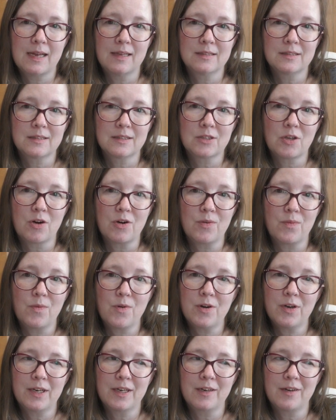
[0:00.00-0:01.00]
and start
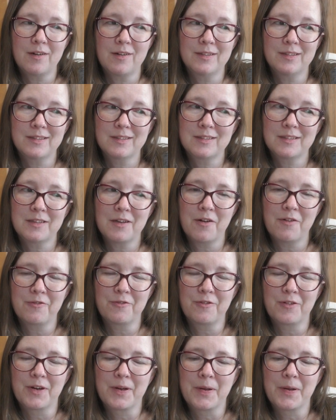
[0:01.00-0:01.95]
working on the stuff.